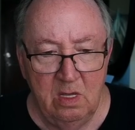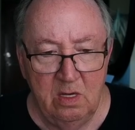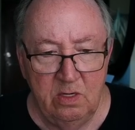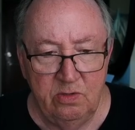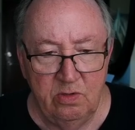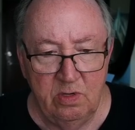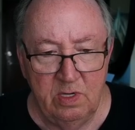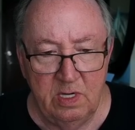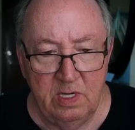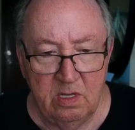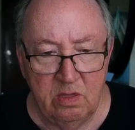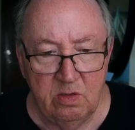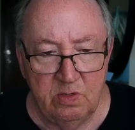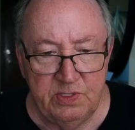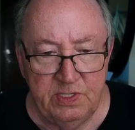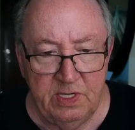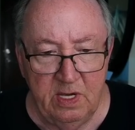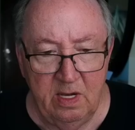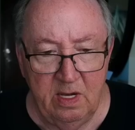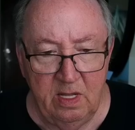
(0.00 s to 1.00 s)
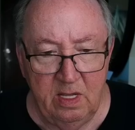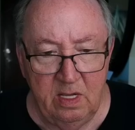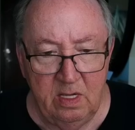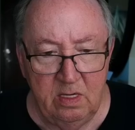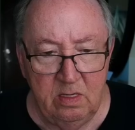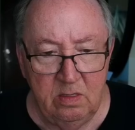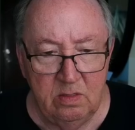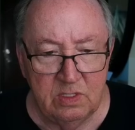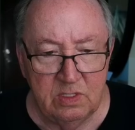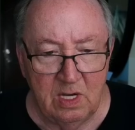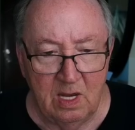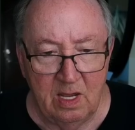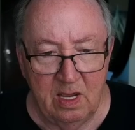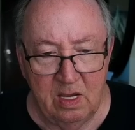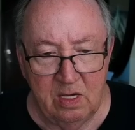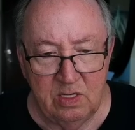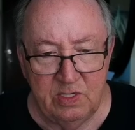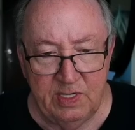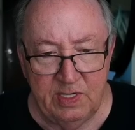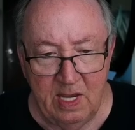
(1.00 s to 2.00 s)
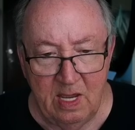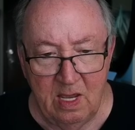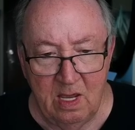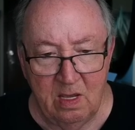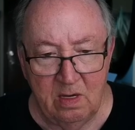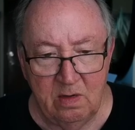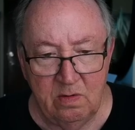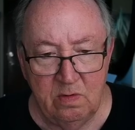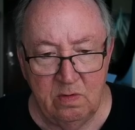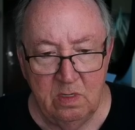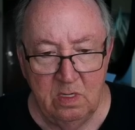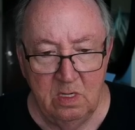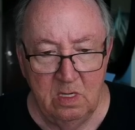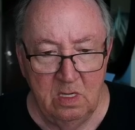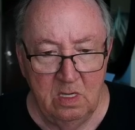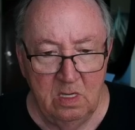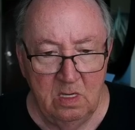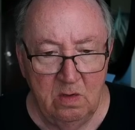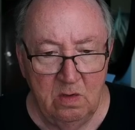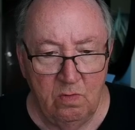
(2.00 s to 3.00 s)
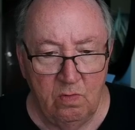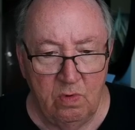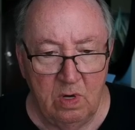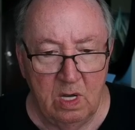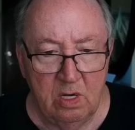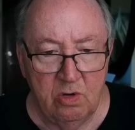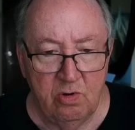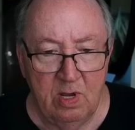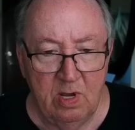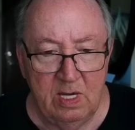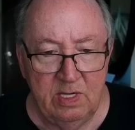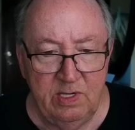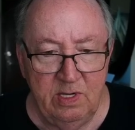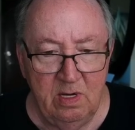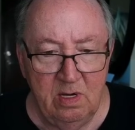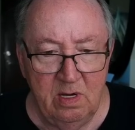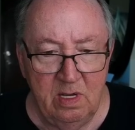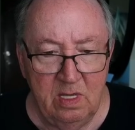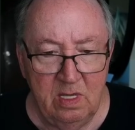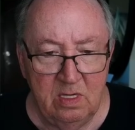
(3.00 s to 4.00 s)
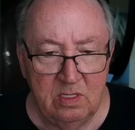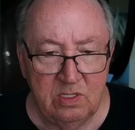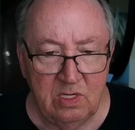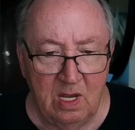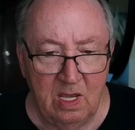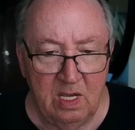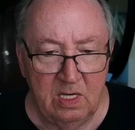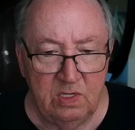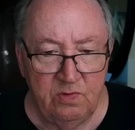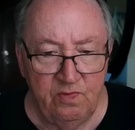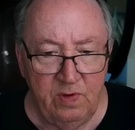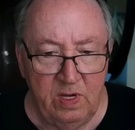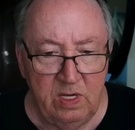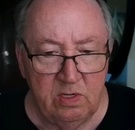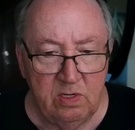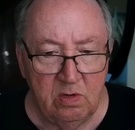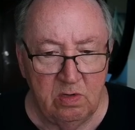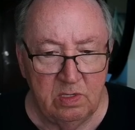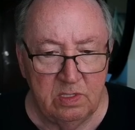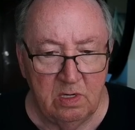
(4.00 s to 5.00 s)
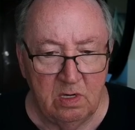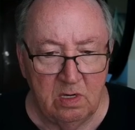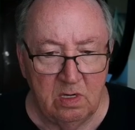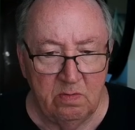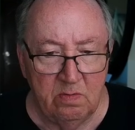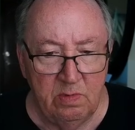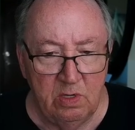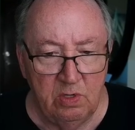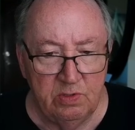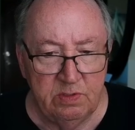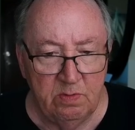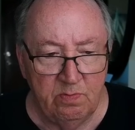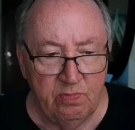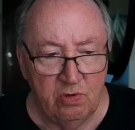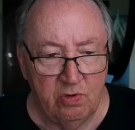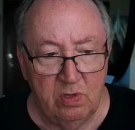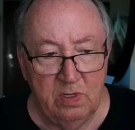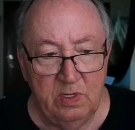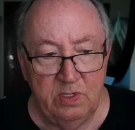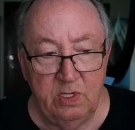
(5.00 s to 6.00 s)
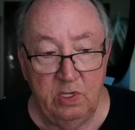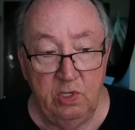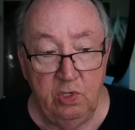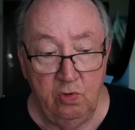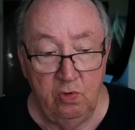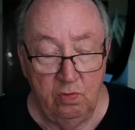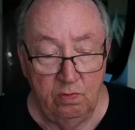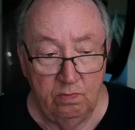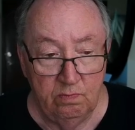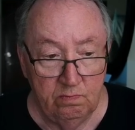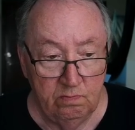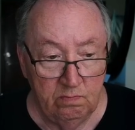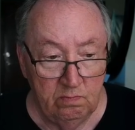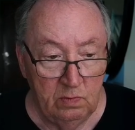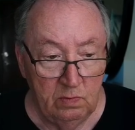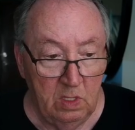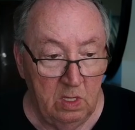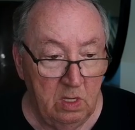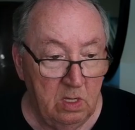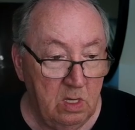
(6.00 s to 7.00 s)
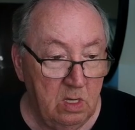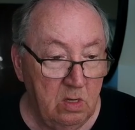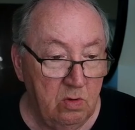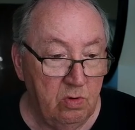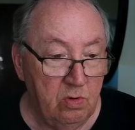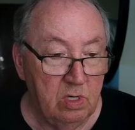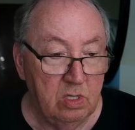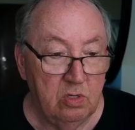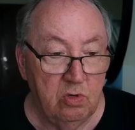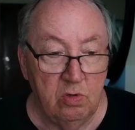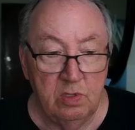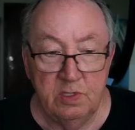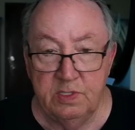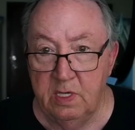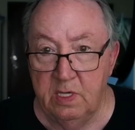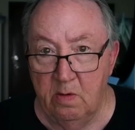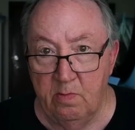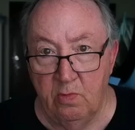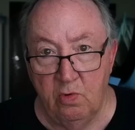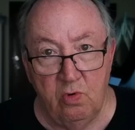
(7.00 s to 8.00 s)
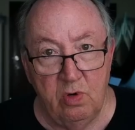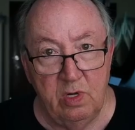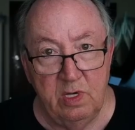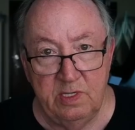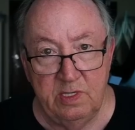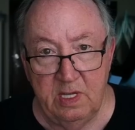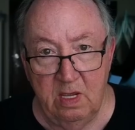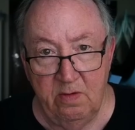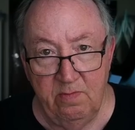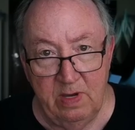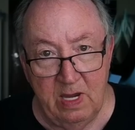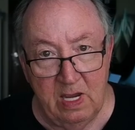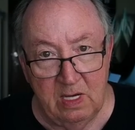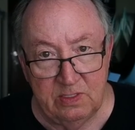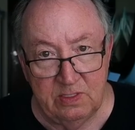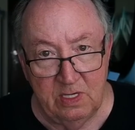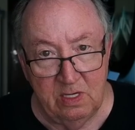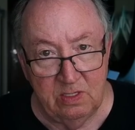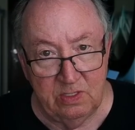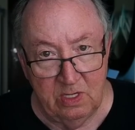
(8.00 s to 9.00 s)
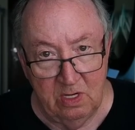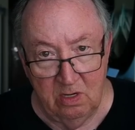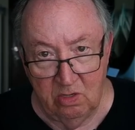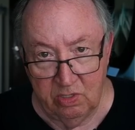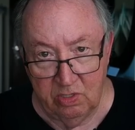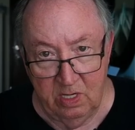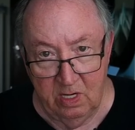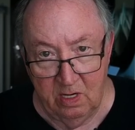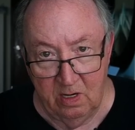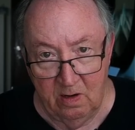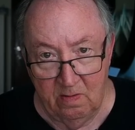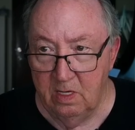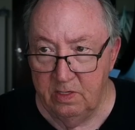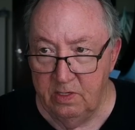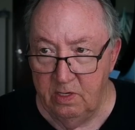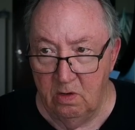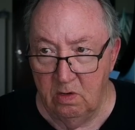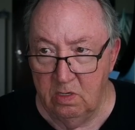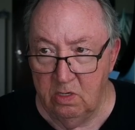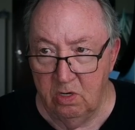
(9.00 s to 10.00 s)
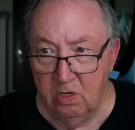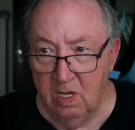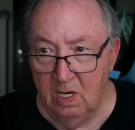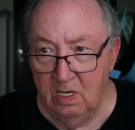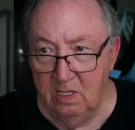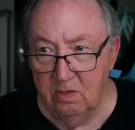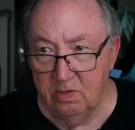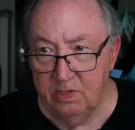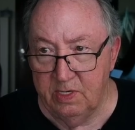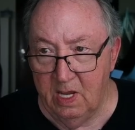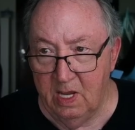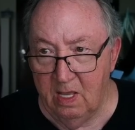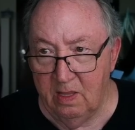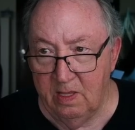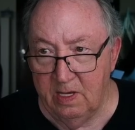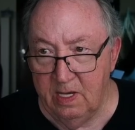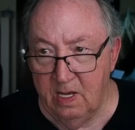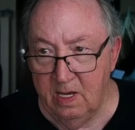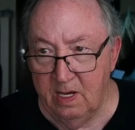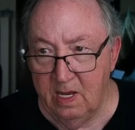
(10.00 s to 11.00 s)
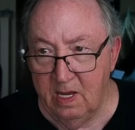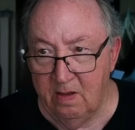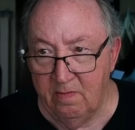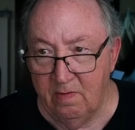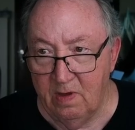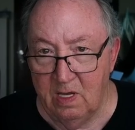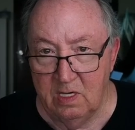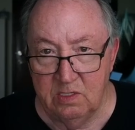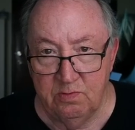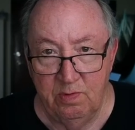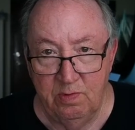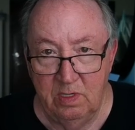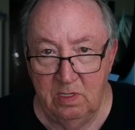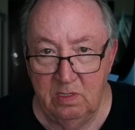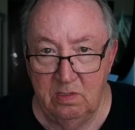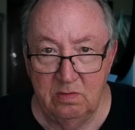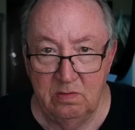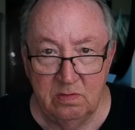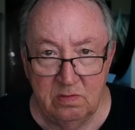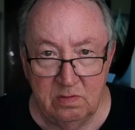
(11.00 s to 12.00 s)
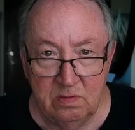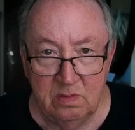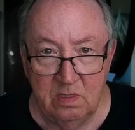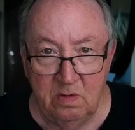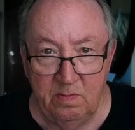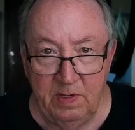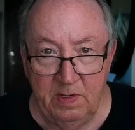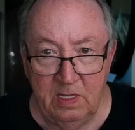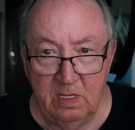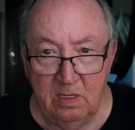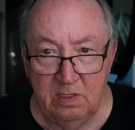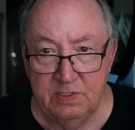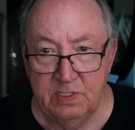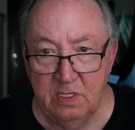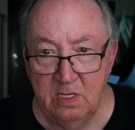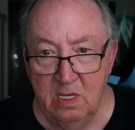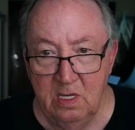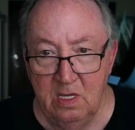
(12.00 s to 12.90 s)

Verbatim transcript: to another city slash town, what criteria slash features are most important to you? Well, of course, number one is having access to health care. Don't go to a little town that doesn't have a hospital. I mean, there's